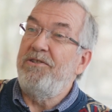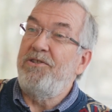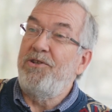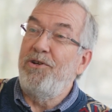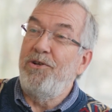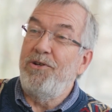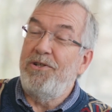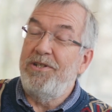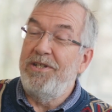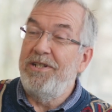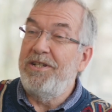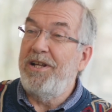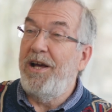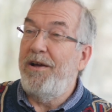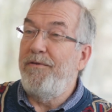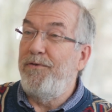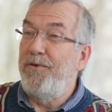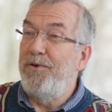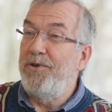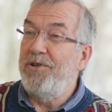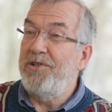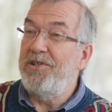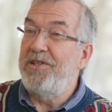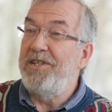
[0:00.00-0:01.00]
certain
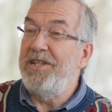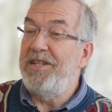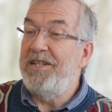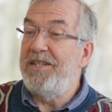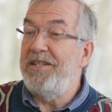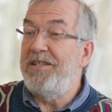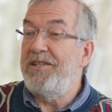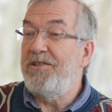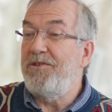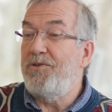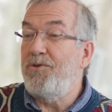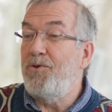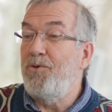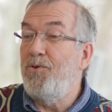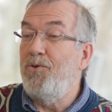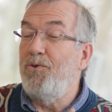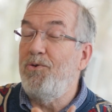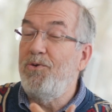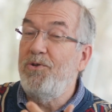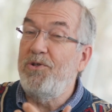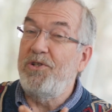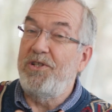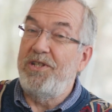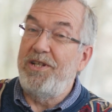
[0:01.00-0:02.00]
diversities
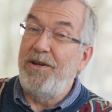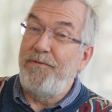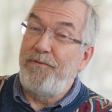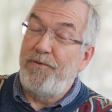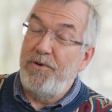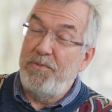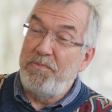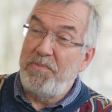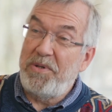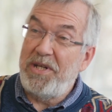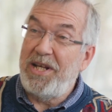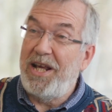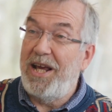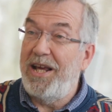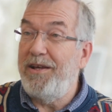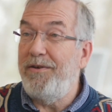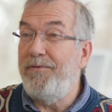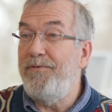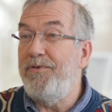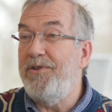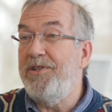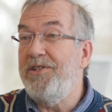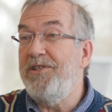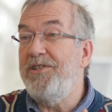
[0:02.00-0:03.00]
cause different
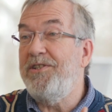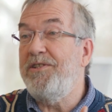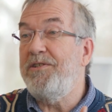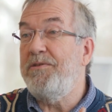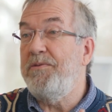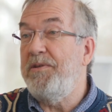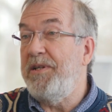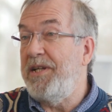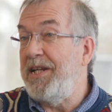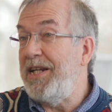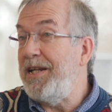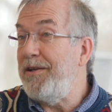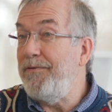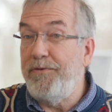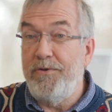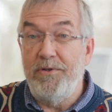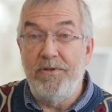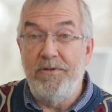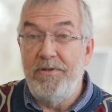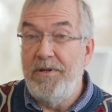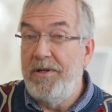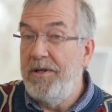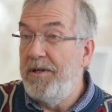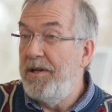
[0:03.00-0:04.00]
behaviors,
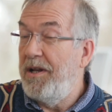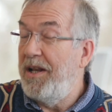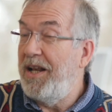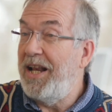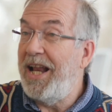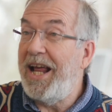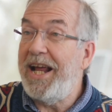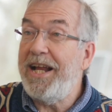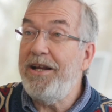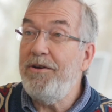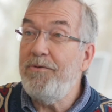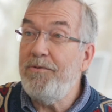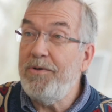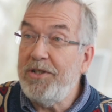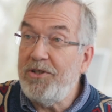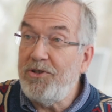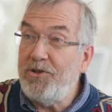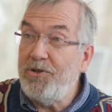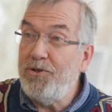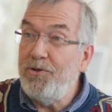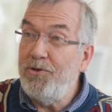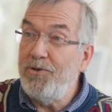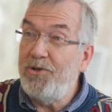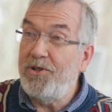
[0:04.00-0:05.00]
even
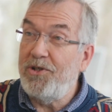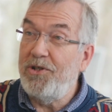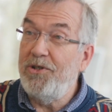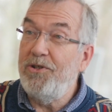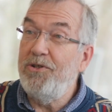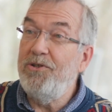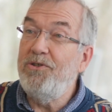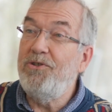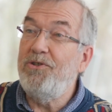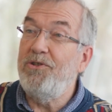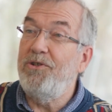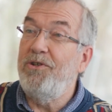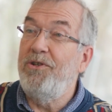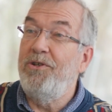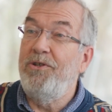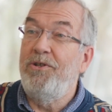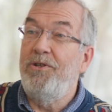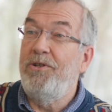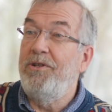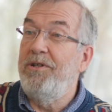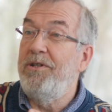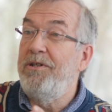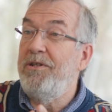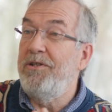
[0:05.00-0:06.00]
language usage,
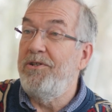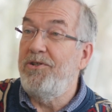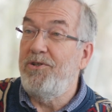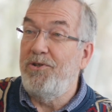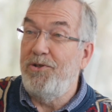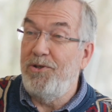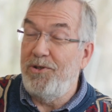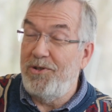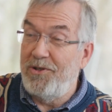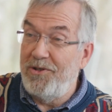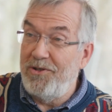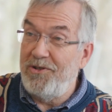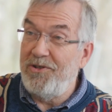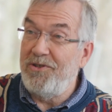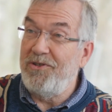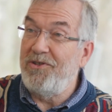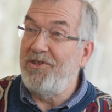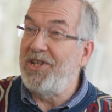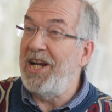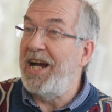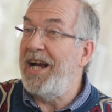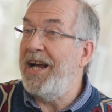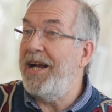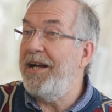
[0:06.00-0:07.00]

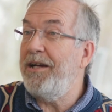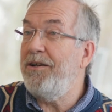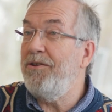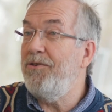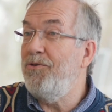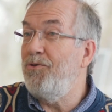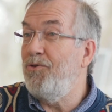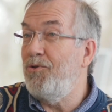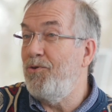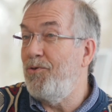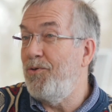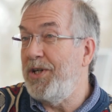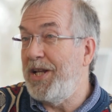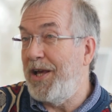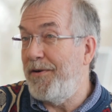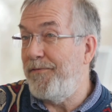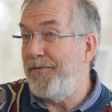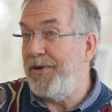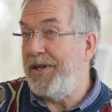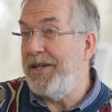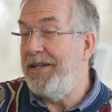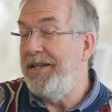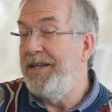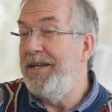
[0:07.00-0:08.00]
certain jargon or
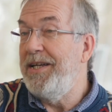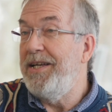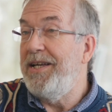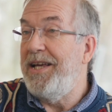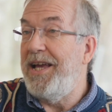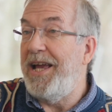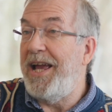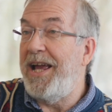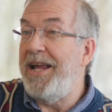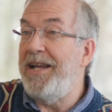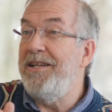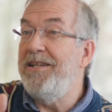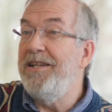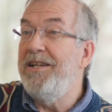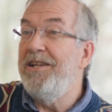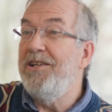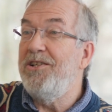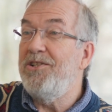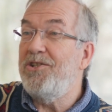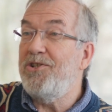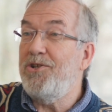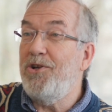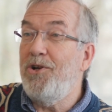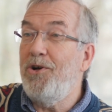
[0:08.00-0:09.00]
whatever,
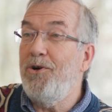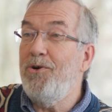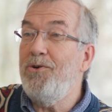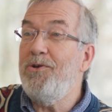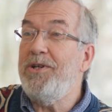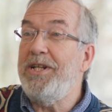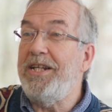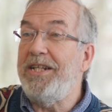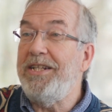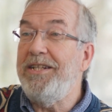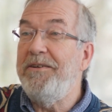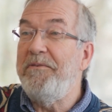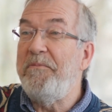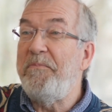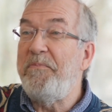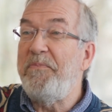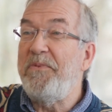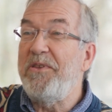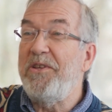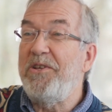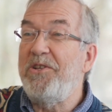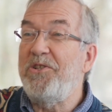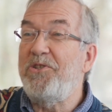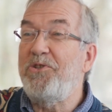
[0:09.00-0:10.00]
and slowly
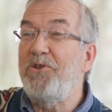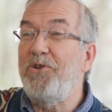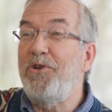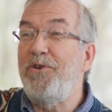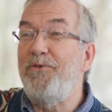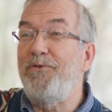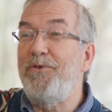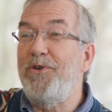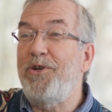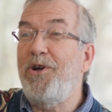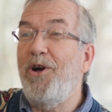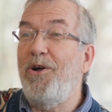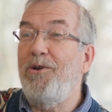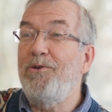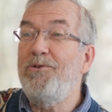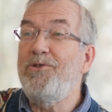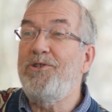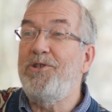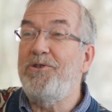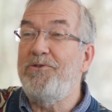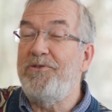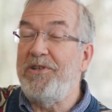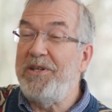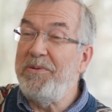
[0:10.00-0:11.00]
sort of a
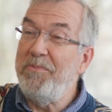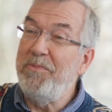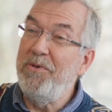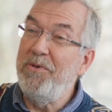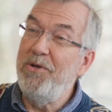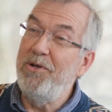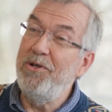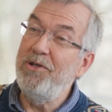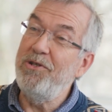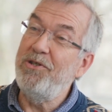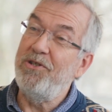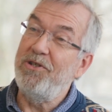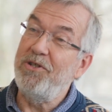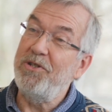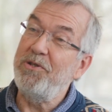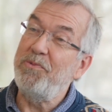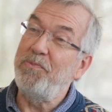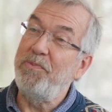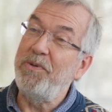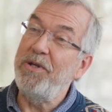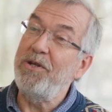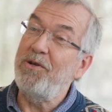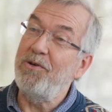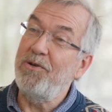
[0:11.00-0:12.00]
culture
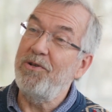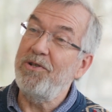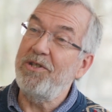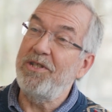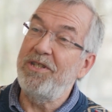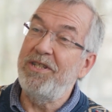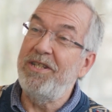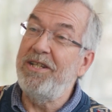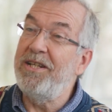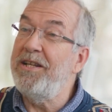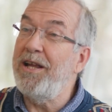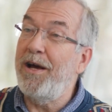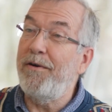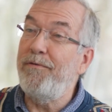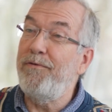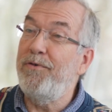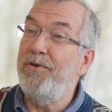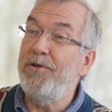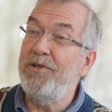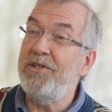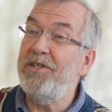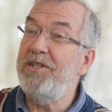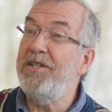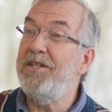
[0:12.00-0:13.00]
emerges because the
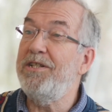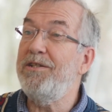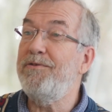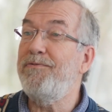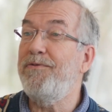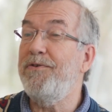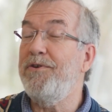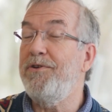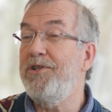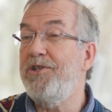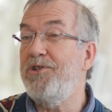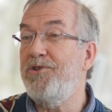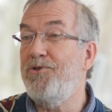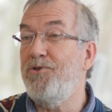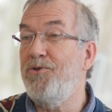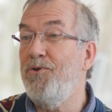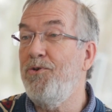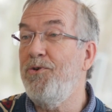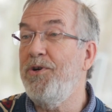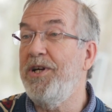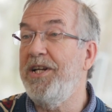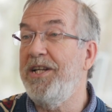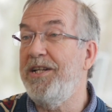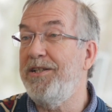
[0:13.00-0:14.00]
diversity is very
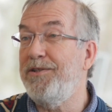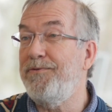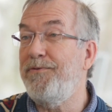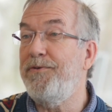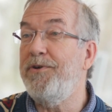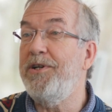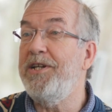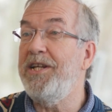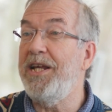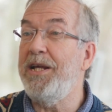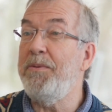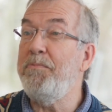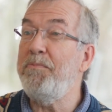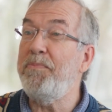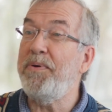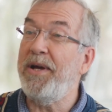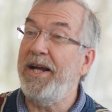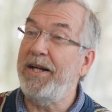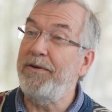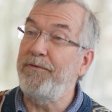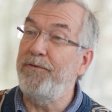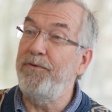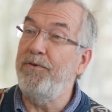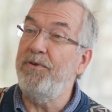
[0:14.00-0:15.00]
strong and is very
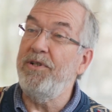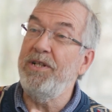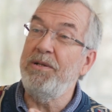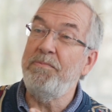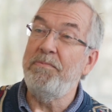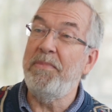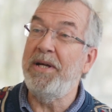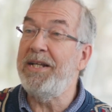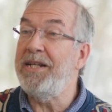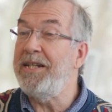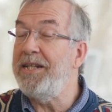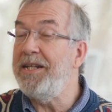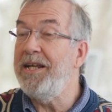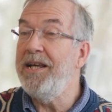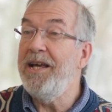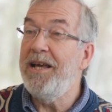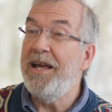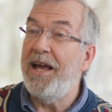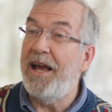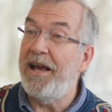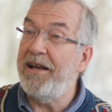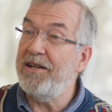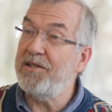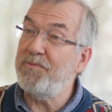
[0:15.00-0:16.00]
impactful in
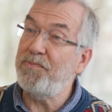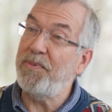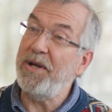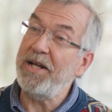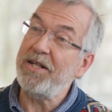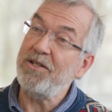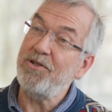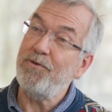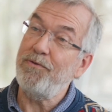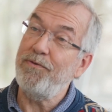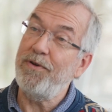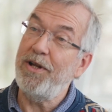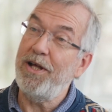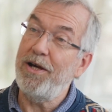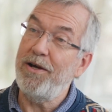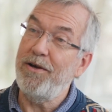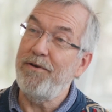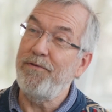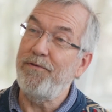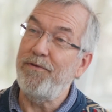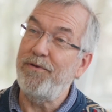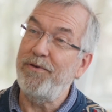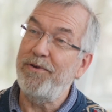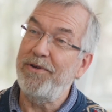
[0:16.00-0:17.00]
many aspects of
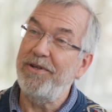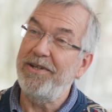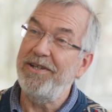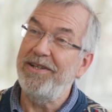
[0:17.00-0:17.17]
life.